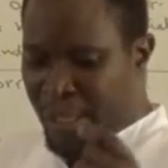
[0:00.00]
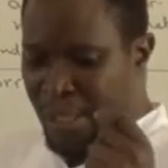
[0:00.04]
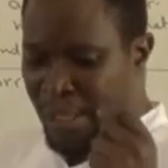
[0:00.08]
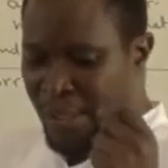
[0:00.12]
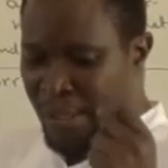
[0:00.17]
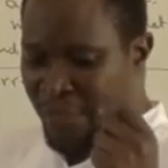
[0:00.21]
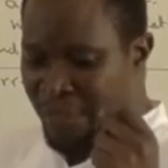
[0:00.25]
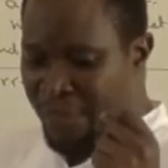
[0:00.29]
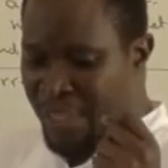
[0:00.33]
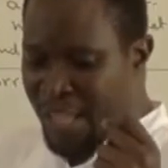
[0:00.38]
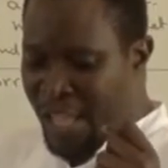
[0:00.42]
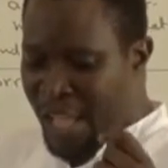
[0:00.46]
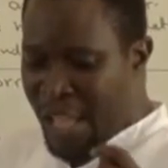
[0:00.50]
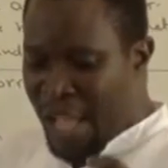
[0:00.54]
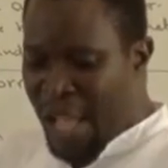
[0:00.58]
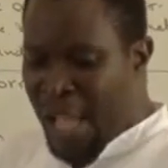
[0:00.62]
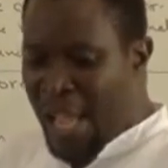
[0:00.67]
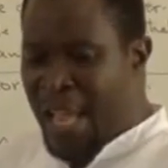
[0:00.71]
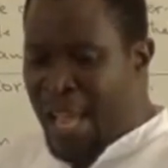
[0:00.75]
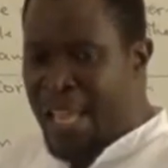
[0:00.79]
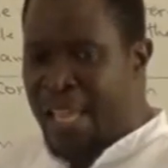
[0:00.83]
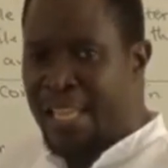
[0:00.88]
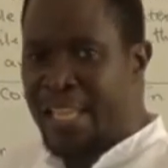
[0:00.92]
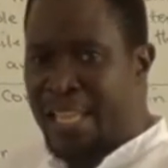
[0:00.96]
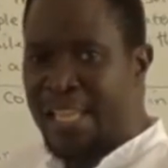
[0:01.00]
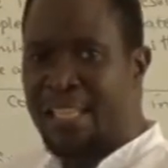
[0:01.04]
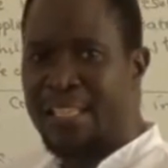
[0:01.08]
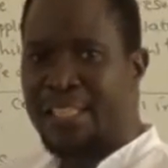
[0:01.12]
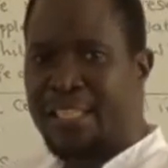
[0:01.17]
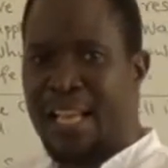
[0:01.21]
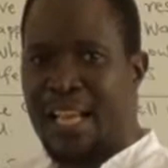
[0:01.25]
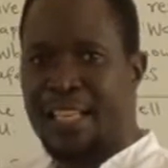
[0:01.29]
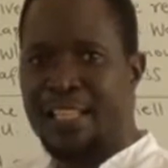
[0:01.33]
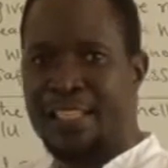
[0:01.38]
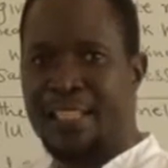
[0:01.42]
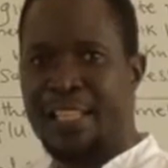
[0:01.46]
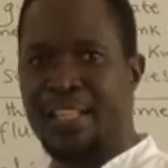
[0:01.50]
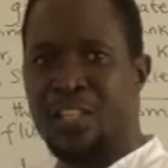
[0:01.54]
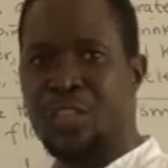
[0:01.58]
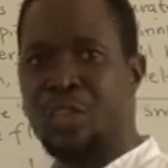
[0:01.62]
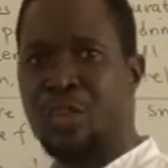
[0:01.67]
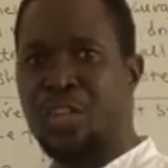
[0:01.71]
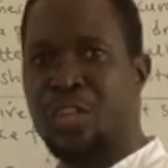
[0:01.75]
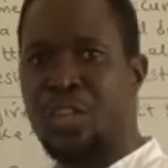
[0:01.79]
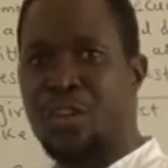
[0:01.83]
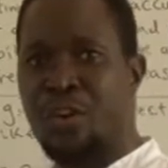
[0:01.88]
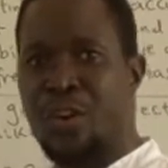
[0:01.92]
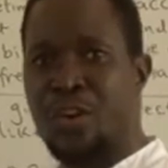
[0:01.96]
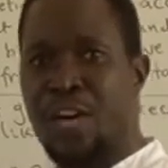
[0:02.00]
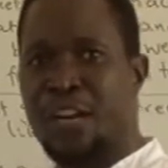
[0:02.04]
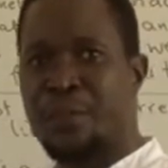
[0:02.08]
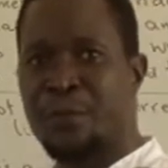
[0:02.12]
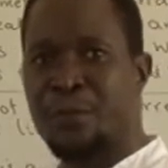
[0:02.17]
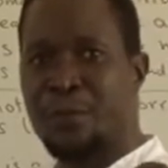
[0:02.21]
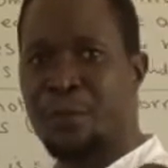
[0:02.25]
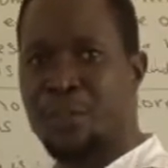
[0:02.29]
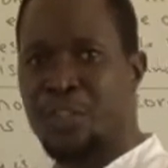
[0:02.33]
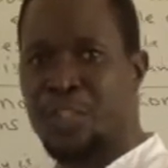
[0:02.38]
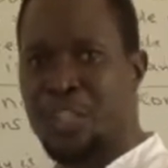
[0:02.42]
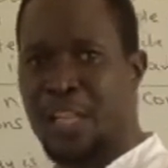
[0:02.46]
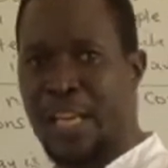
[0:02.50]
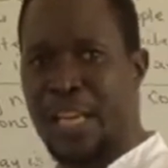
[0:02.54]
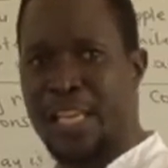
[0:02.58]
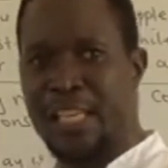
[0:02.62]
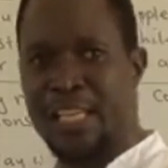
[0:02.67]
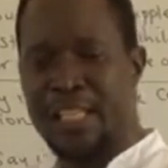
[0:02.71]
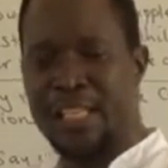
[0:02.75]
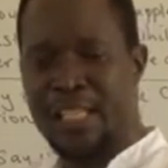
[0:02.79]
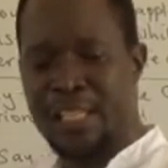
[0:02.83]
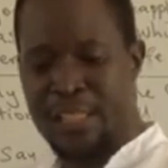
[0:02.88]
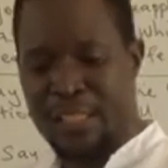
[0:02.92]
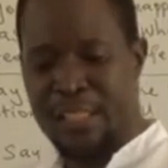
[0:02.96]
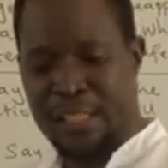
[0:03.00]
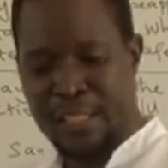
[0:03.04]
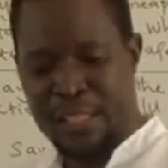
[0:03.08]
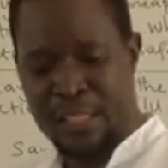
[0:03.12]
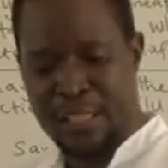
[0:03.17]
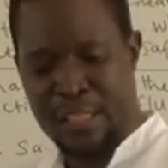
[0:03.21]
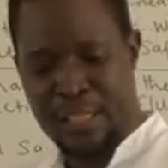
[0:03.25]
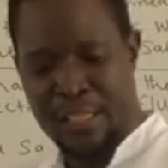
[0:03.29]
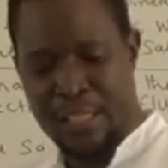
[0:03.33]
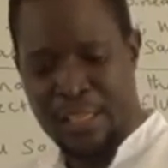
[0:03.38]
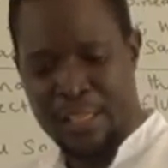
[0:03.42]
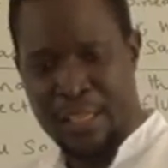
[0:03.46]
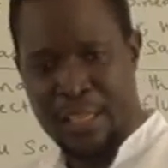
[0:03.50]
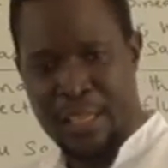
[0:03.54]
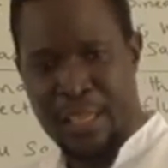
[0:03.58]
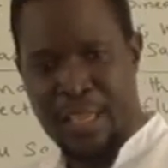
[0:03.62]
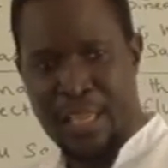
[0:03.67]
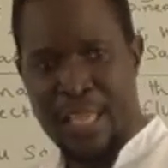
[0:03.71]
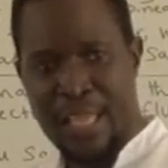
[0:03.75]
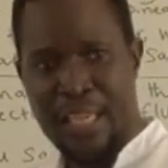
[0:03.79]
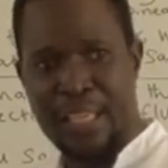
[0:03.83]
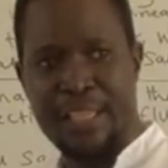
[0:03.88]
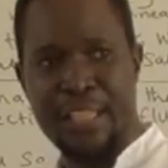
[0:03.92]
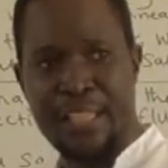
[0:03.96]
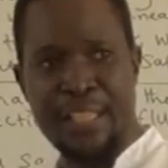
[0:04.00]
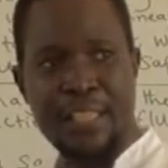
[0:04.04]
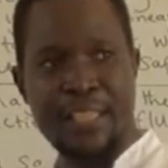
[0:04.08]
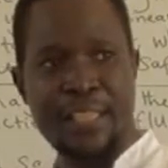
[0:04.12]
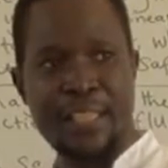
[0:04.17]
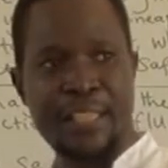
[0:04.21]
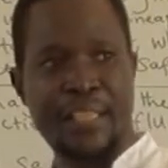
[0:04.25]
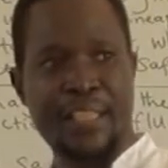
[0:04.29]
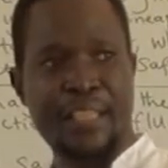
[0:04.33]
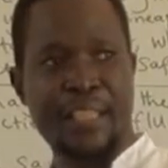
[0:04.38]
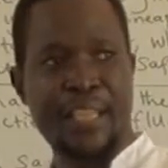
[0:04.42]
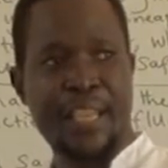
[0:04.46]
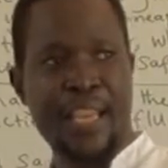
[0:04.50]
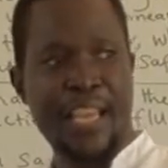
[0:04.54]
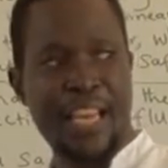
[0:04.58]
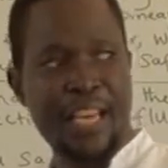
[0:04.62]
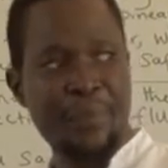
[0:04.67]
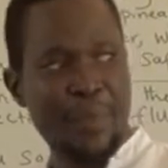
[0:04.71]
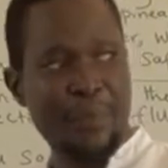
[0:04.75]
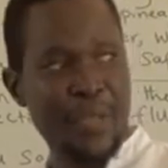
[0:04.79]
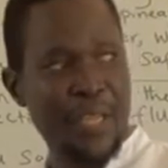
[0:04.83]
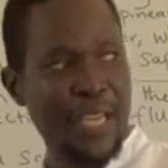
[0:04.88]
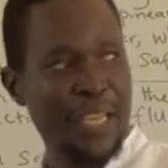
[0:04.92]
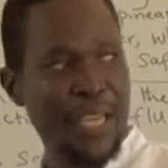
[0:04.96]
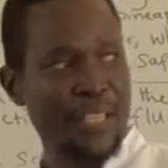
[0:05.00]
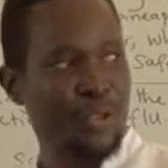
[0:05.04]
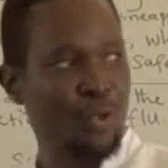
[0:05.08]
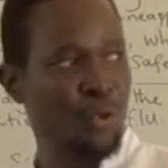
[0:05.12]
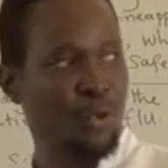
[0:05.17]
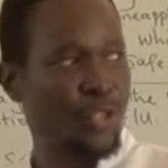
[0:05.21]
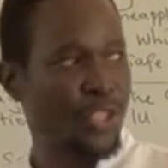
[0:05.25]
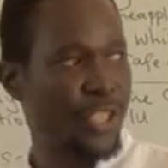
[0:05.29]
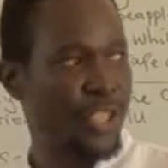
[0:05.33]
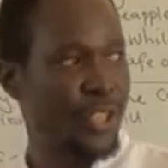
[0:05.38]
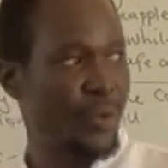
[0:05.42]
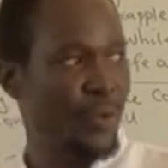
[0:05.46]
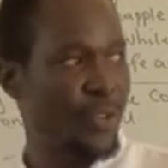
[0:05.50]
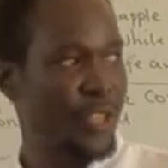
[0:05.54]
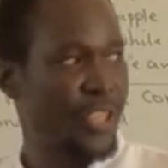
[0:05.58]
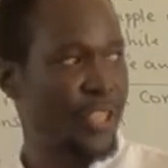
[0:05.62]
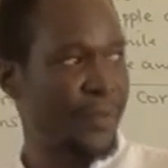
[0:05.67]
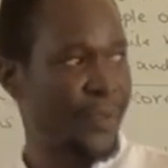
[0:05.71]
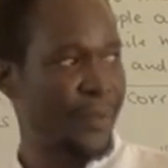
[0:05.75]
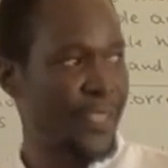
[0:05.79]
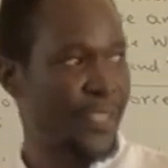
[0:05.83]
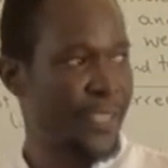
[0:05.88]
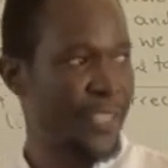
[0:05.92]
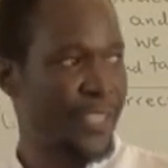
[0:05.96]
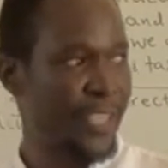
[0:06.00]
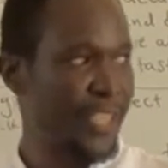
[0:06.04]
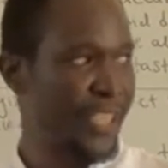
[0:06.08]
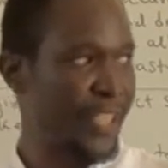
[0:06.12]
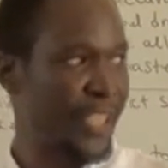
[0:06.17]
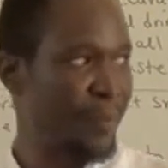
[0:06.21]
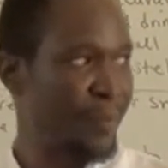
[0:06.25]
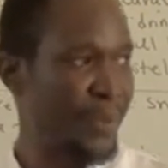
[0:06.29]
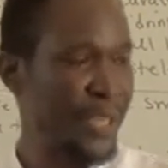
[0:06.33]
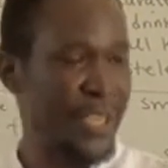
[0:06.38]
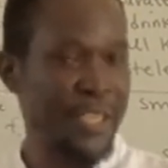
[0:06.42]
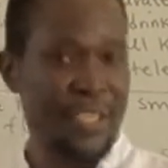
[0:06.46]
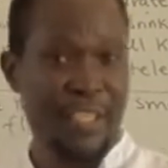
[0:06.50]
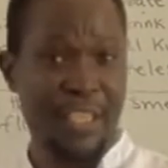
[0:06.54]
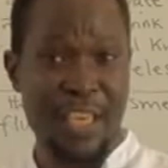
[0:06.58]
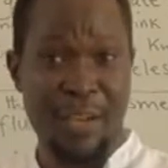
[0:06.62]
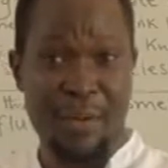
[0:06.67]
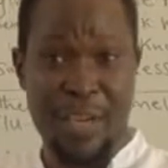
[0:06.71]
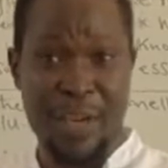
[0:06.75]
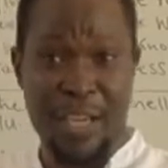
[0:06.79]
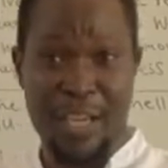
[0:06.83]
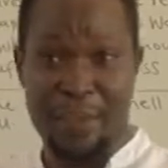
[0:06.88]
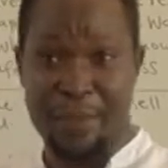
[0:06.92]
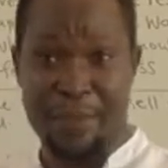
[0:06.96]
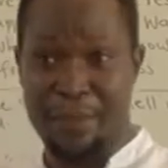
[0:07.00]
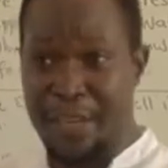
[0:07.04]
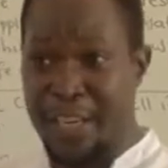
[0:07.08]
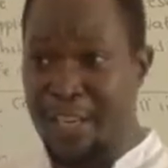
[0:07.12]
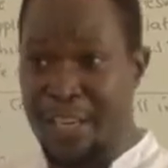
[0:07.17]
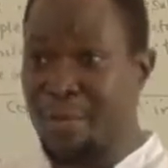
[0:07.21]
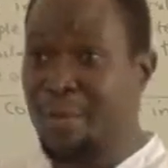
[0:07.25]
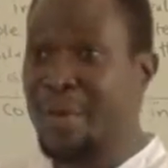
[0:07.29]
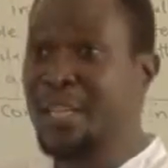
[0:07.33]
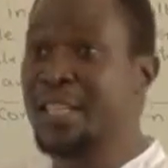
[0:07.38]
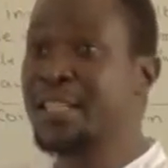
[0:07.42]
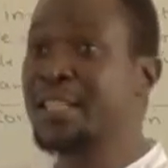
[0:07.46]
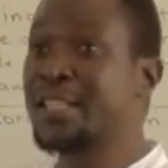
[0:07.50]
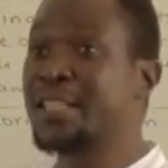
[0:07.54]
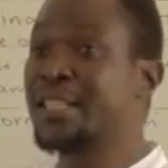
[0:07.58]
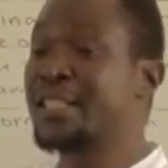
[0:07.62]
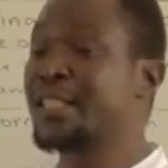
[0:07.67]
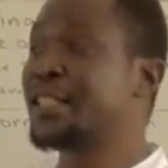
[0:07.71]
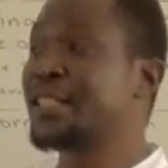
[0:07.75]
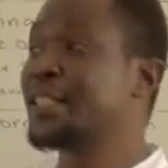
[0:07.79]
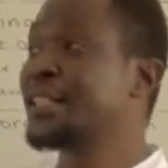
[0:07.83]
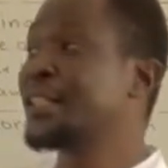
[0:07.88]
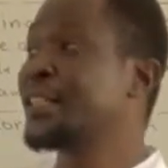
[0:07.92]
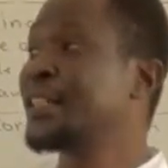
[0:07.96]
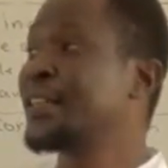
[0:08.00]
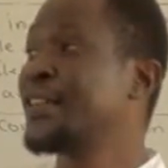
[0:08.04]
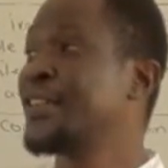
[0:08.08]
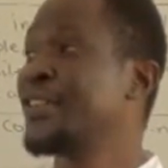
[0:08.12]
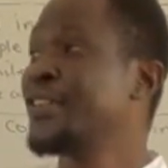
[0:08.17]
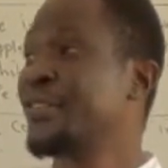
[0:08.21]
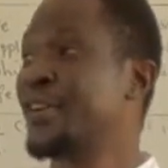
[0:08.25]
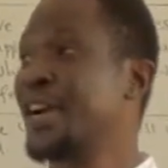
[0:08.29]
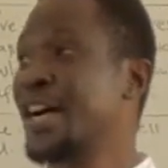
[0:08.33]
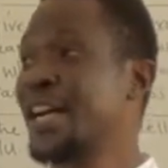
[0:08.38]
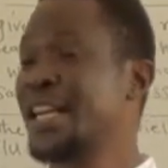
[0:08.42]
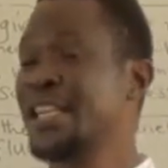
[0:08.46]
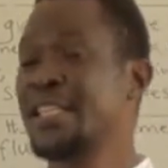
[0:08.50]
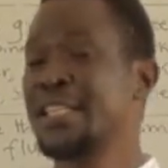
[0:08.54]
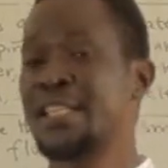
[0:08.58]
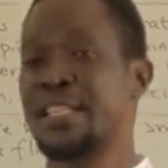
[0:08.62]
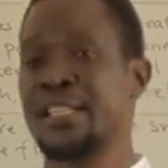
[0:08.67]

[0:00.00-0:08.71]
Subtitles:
the eye is a sensory organ for sight. It is helping us to see whatever is taking place in our environment, right?